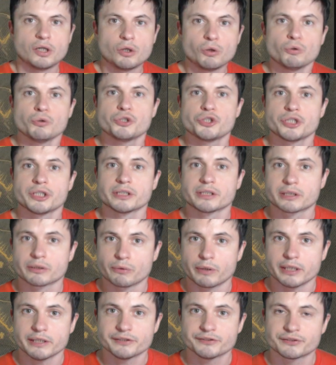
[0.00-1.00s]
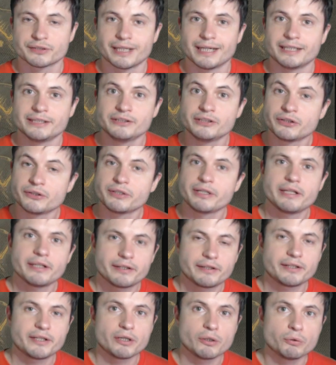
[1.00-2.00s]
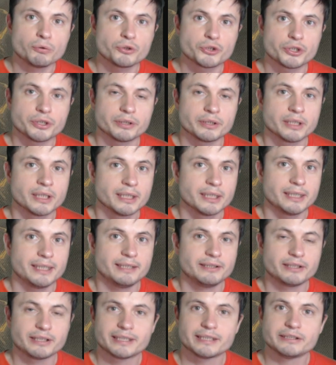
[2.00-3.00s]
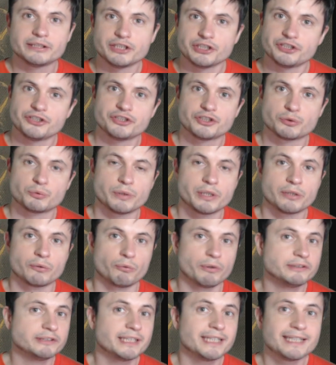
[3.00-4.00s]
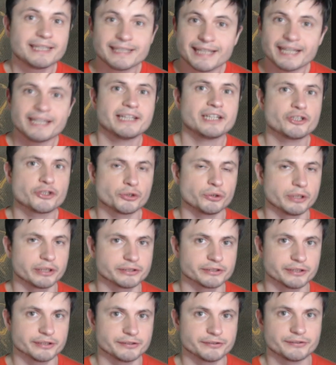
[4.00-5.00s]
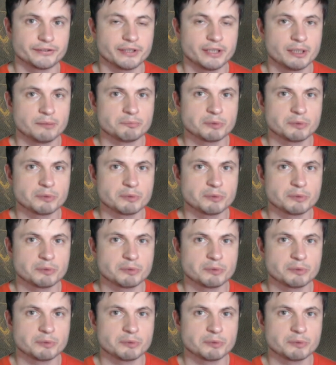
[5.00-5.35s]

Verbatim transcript: ocean crust, underneath the ocean, in the conditions where really nothing should exist.